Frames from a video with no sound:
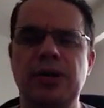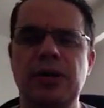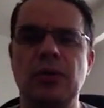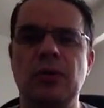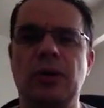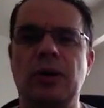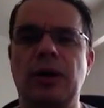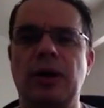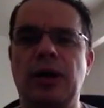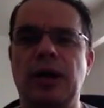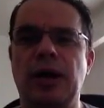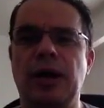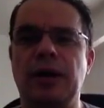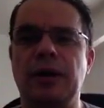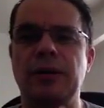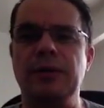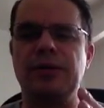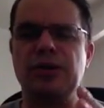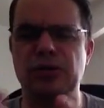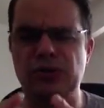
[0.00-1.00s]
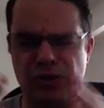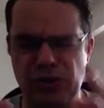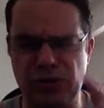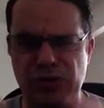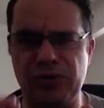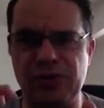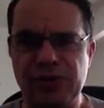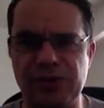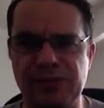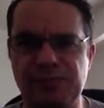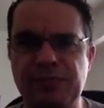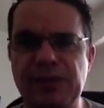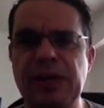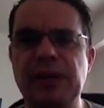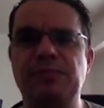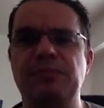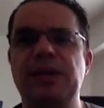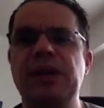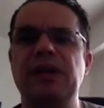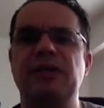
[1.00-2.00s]
your uh, you use this
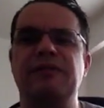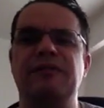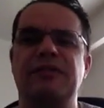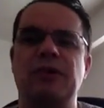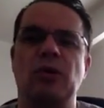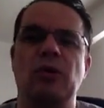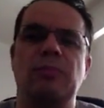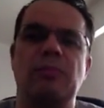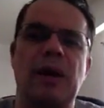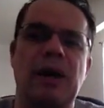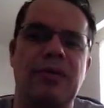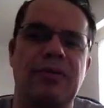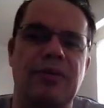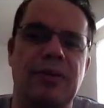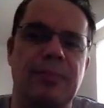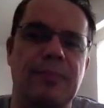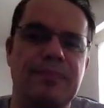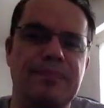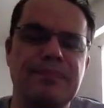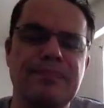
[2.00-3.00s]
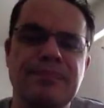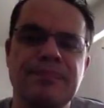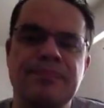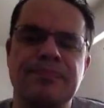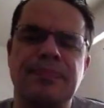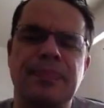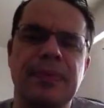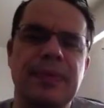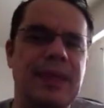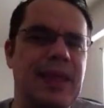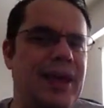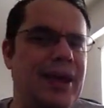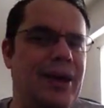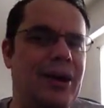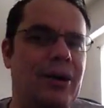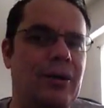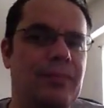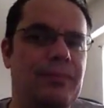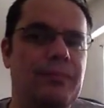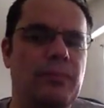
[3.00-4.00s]
PP invoke method.
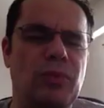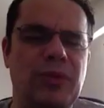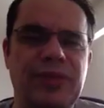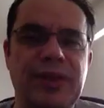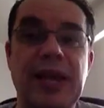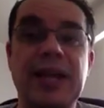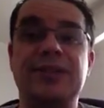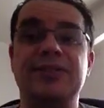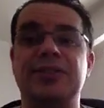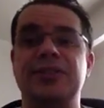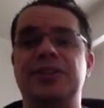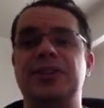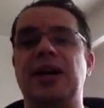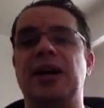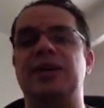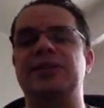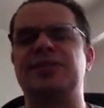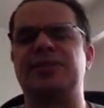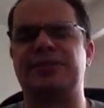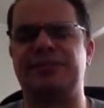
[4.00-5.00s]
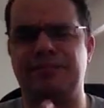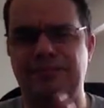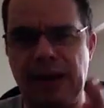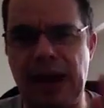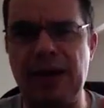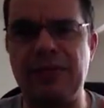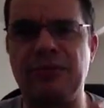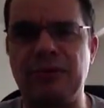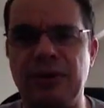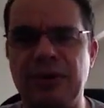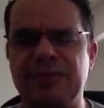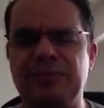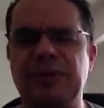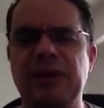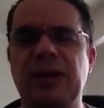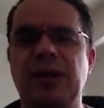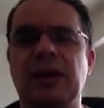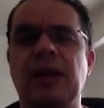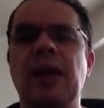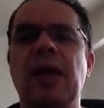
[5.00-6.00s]
Now, what they suggest MathWorks
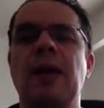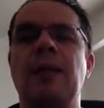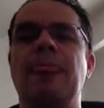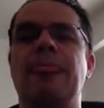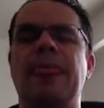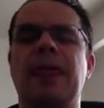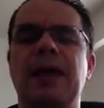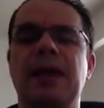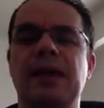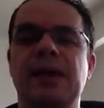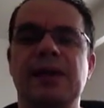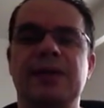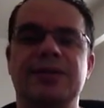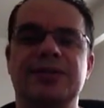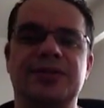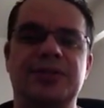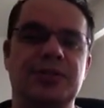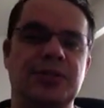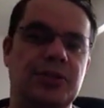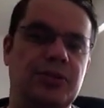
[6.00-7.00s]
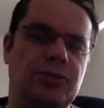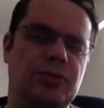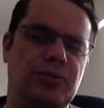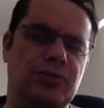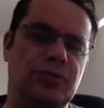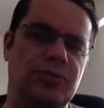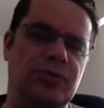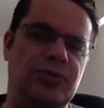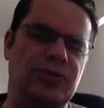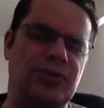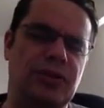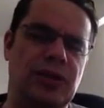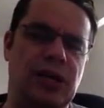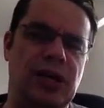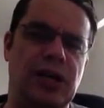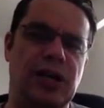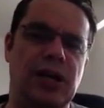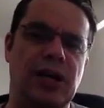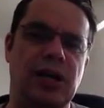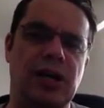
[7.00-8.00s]
being is to use
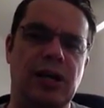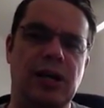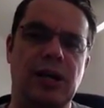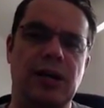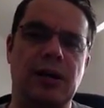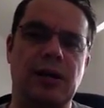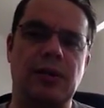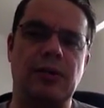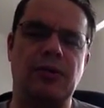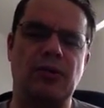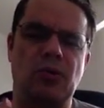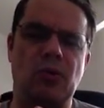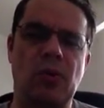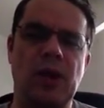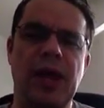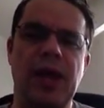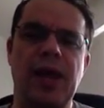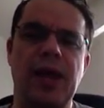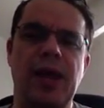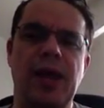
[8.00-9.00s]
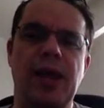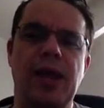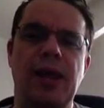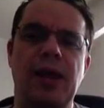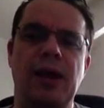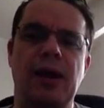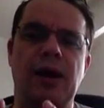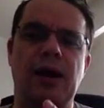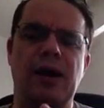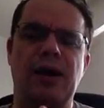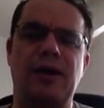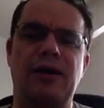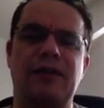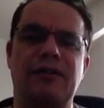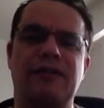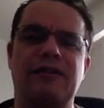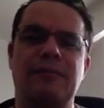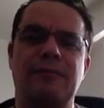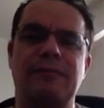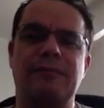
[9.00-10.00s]
uh, the way
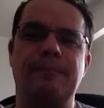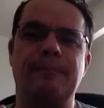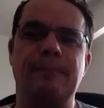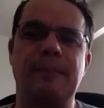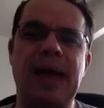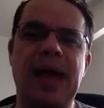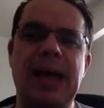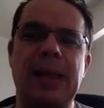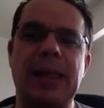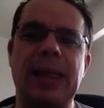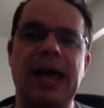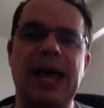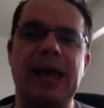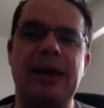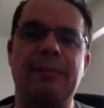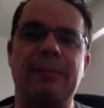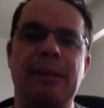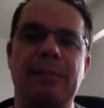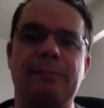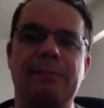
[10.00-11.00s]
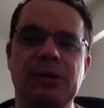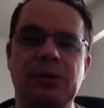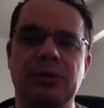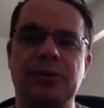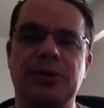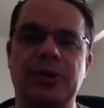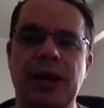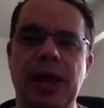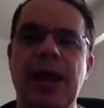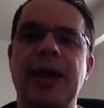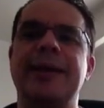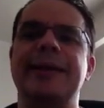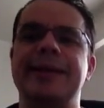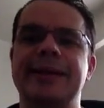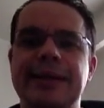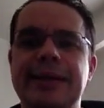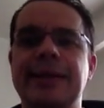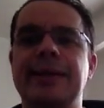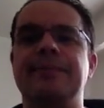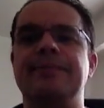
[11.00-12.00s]
of MATLAB Builder
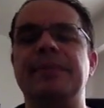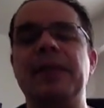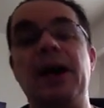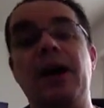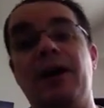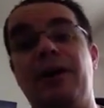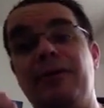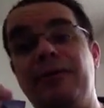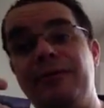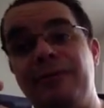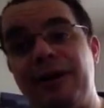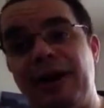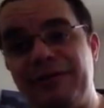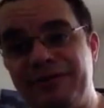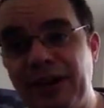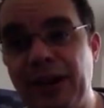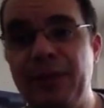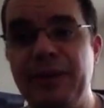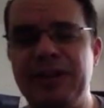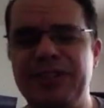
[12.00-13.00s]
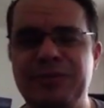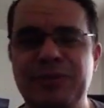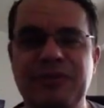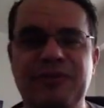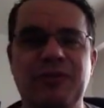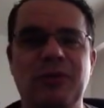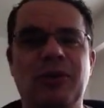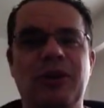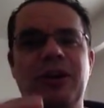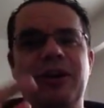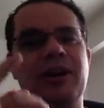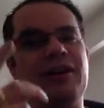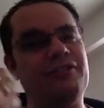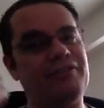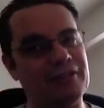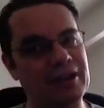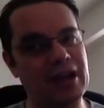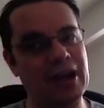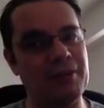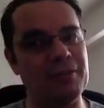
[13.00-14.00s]
NE. Now, I've done this before, and I
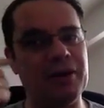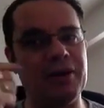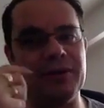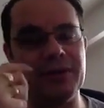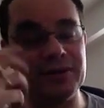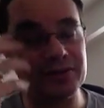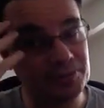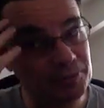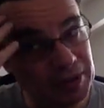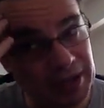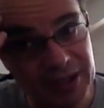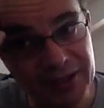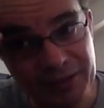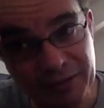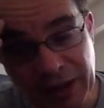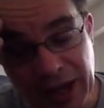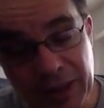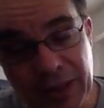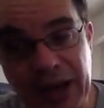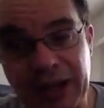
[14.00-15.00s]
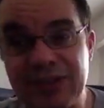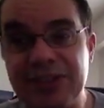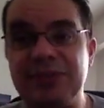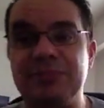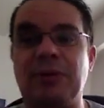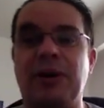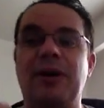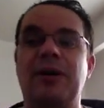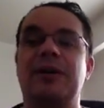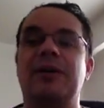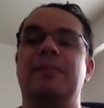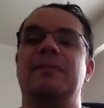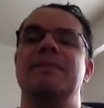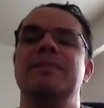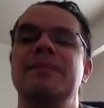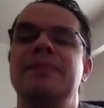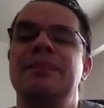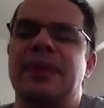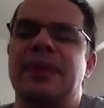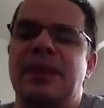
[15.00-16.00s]
forgot about this because I'm not that smart.
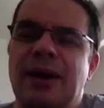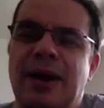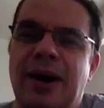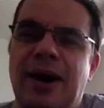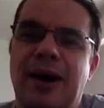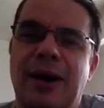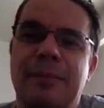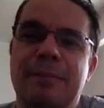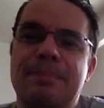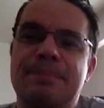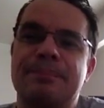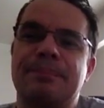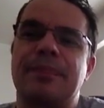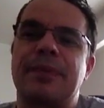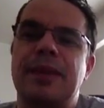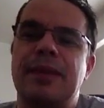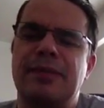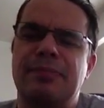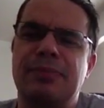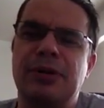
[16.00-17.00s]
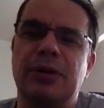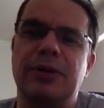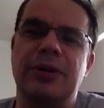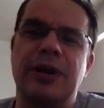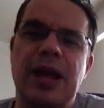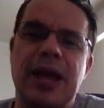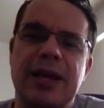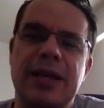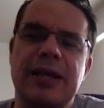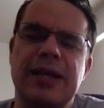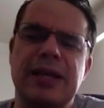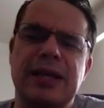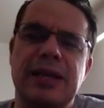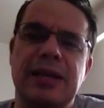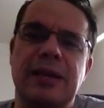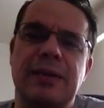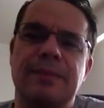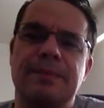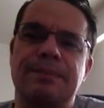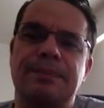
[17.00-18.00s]
Um, the Builder
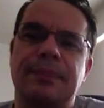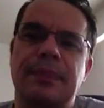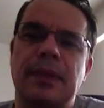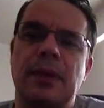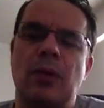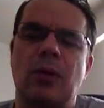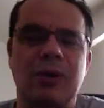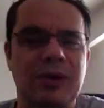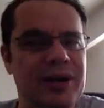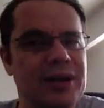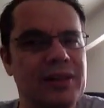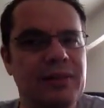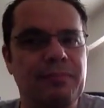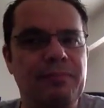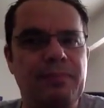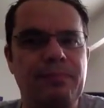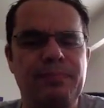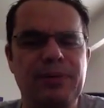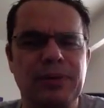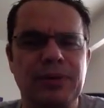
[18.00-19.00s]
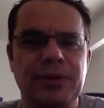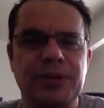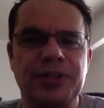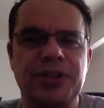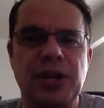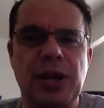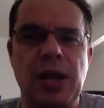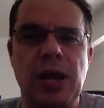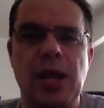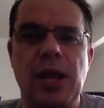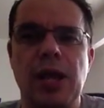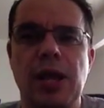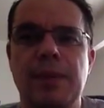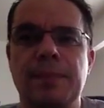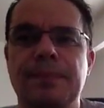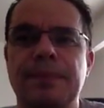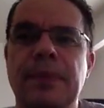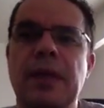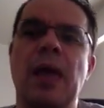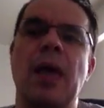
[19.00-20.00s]
NE or the Builder JA,
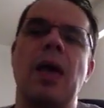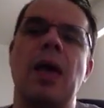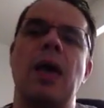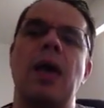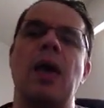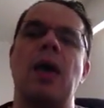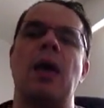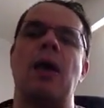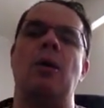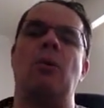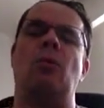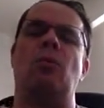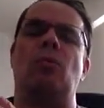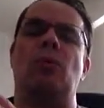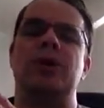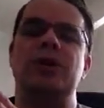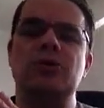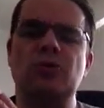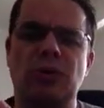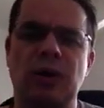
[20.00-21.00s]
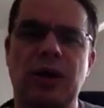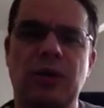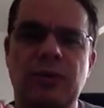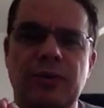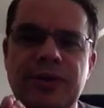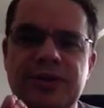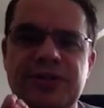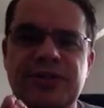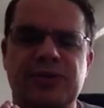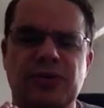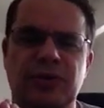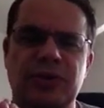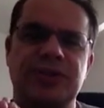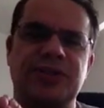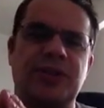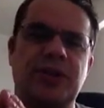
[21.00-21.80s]
when you work with a source